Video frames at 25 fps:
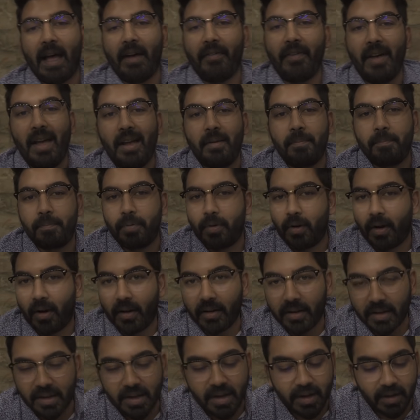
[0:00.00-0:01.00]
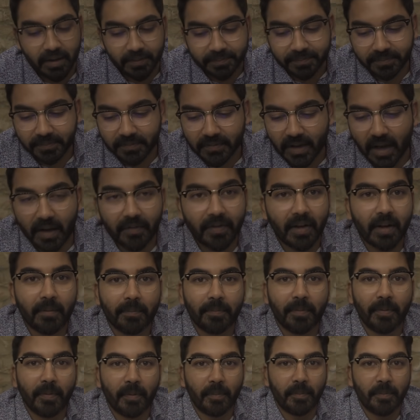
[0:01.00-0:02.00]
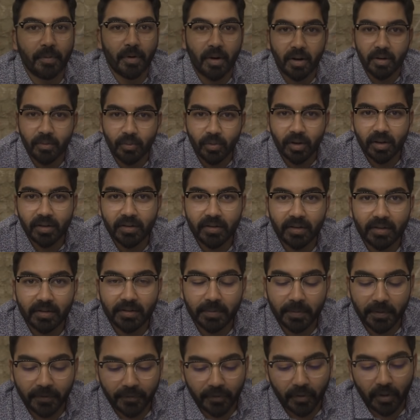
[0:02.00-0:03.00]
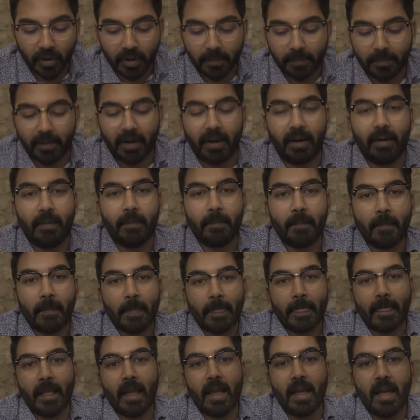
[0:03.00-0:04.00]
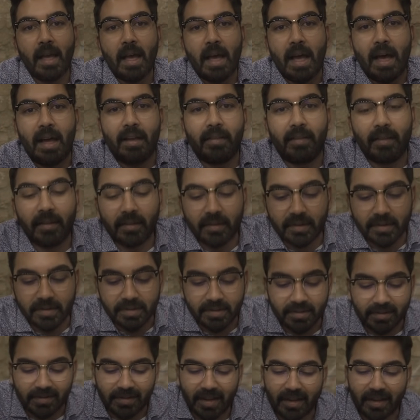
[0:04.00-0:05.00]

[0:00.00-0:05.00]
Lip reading: I've had prawn, yeah. I've had prawn wontons before, but I think this is